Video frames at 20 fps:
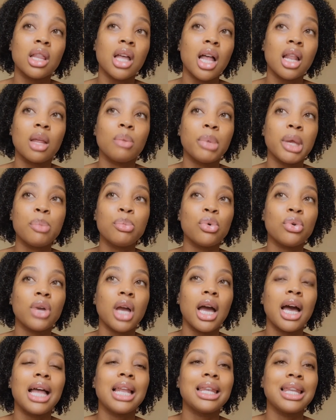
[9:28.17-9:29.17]
a lot of people,
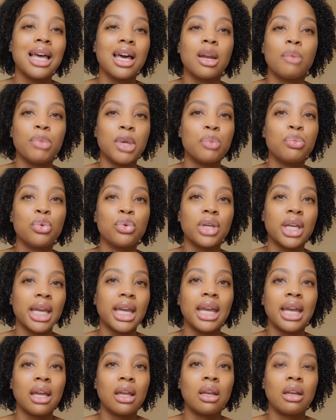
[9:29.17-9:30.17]
a lot of people
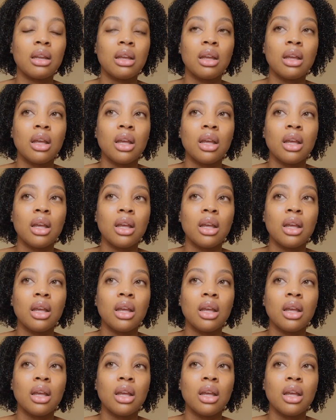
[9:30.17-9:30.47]
can't